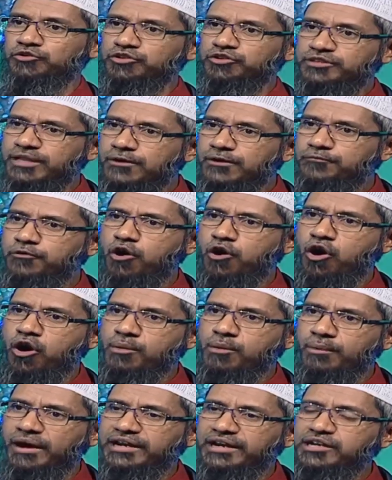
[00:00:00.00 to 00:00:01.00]
So therefore,
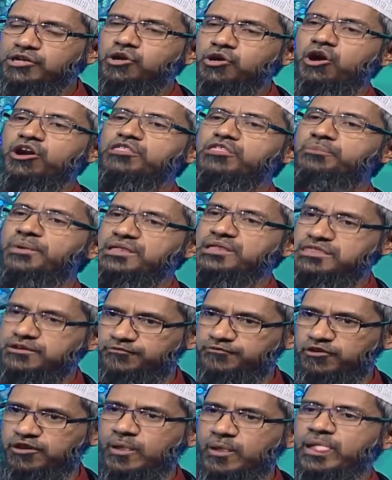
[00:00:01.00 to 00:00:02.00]
Almighty God is
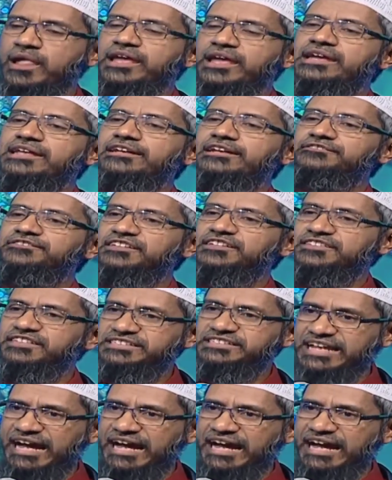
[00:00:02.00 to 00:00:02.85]
merciful. He gives us a